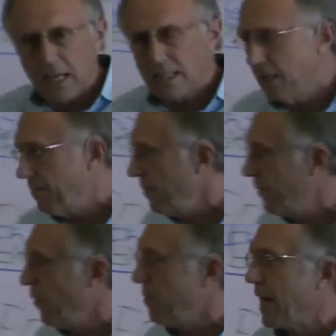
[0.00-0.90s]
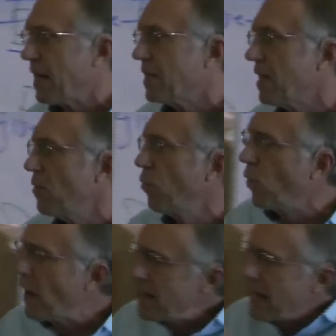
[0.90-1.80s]
dating before marriage, and then
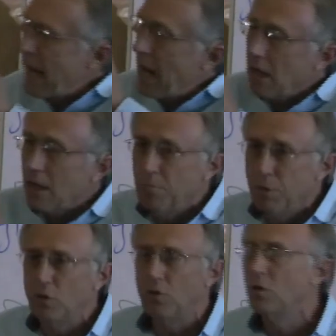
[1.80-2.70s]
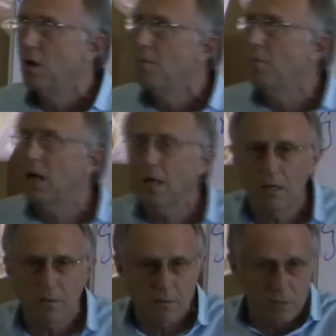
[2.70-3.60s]
one day, out of the blue,
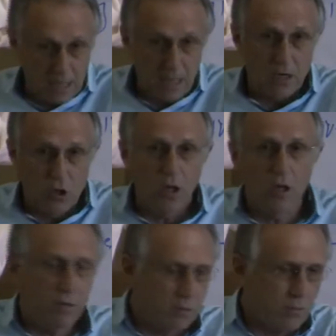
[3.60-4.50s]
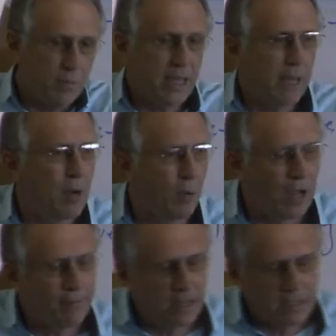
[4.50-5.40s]
my then girl, who became my
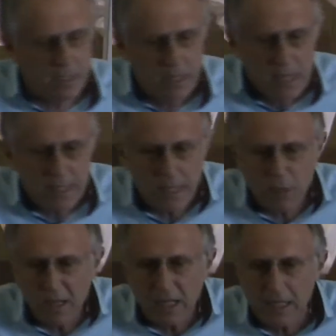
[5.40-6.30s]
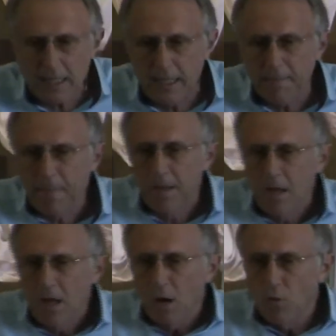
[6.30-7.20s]
wife later, said to me, Cassie,
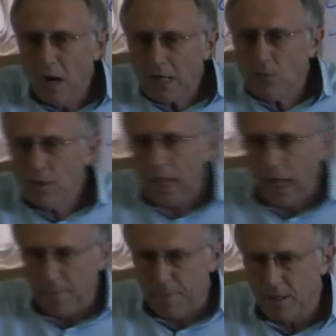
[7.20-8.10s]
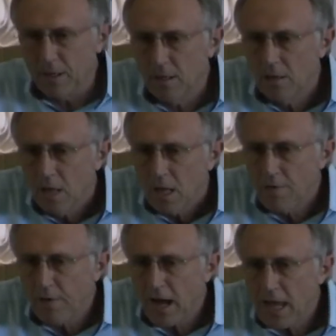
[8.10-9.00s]
what would happen
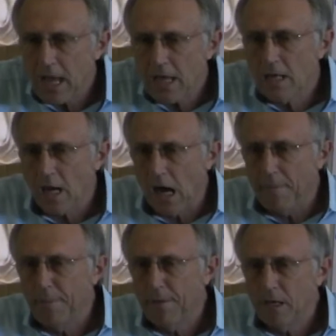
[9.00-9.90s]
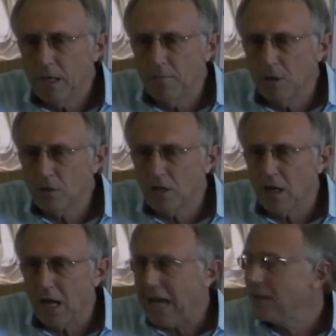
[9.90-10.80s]
if I end up in a motor
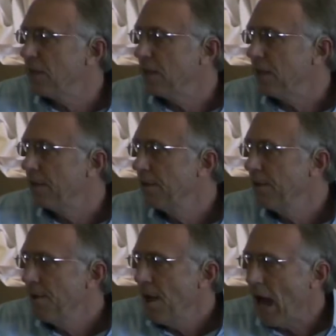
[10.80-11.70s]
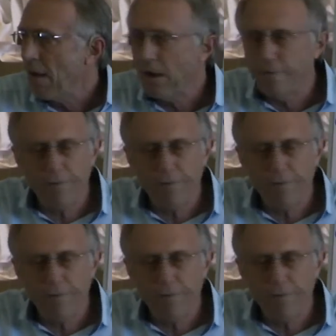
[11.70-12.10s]
car accident and my